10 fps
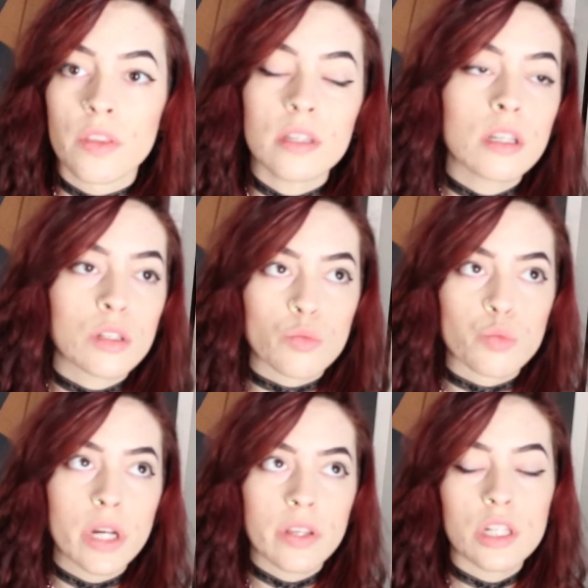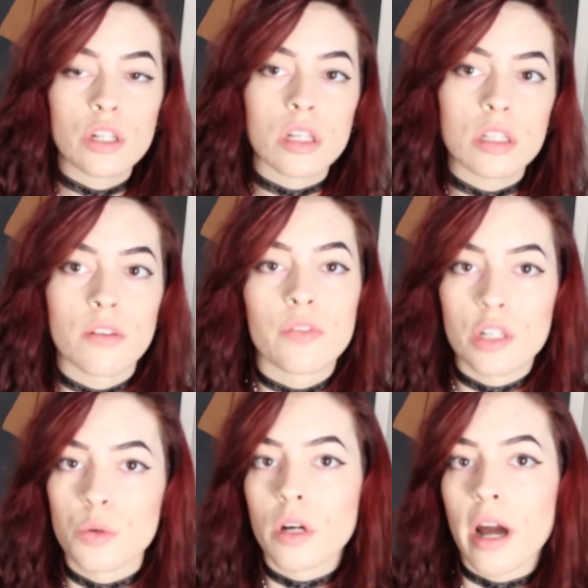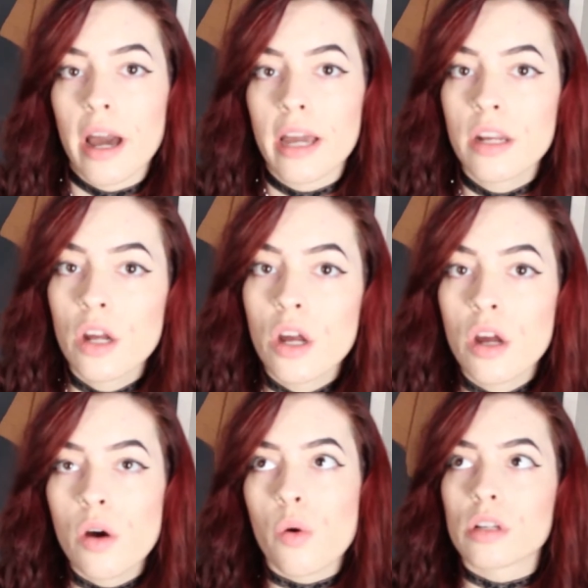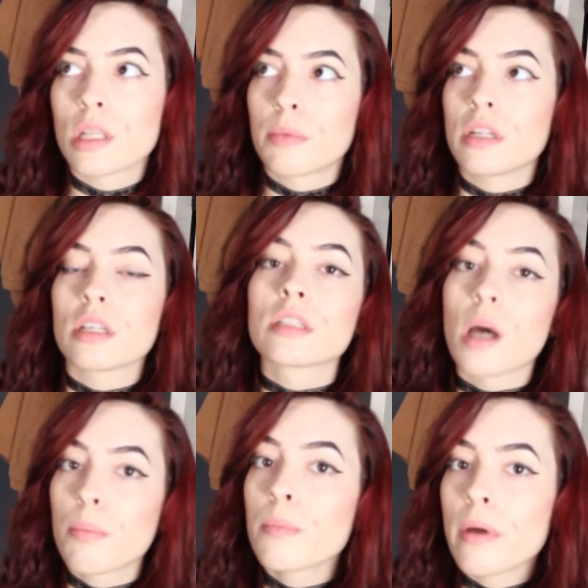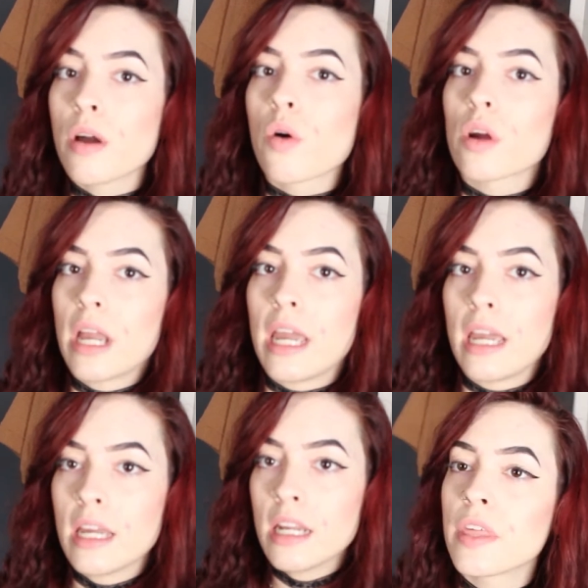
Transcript: This is really just a visual guide or something to supplement or aid.